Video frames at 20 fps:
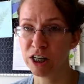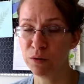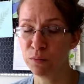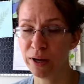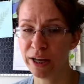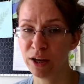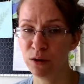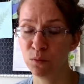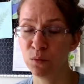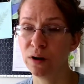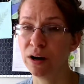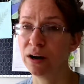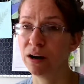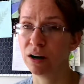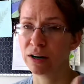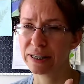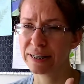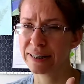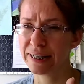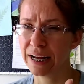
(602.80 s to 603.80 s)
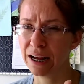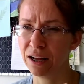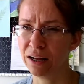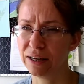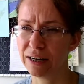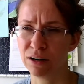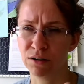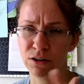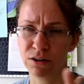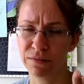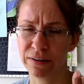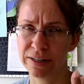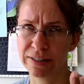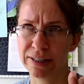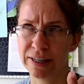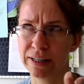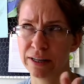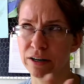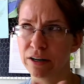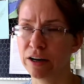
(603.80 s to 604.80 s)
any way you want. On a salad, I don't know if I
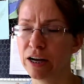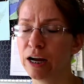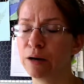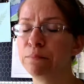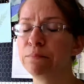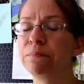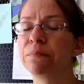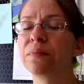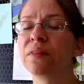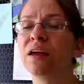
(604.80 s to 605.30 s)
said that or not.